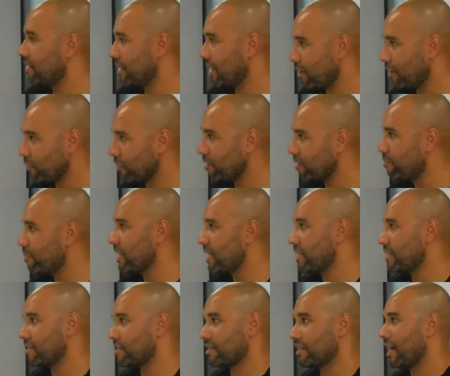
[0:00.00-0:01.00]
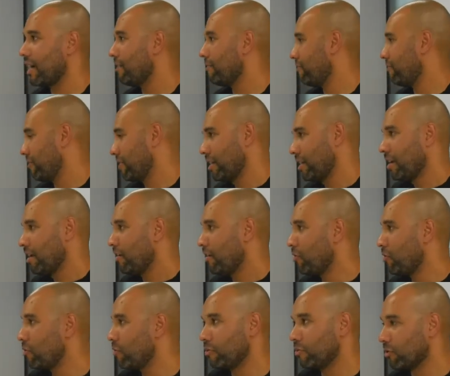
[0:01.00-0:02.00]
hourly paid staff,
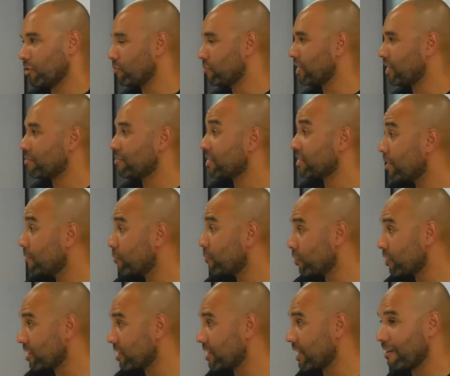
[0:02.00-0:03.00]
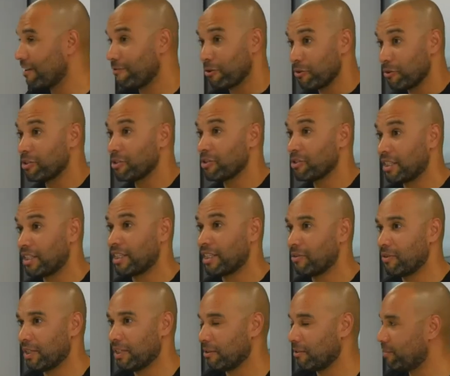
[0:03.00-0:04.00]
who sometimes temporary staff who are just in there
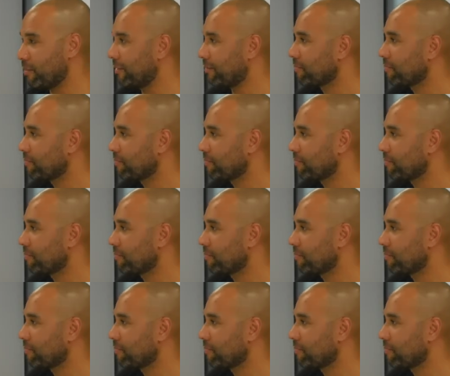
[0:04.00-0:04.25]
a little bit.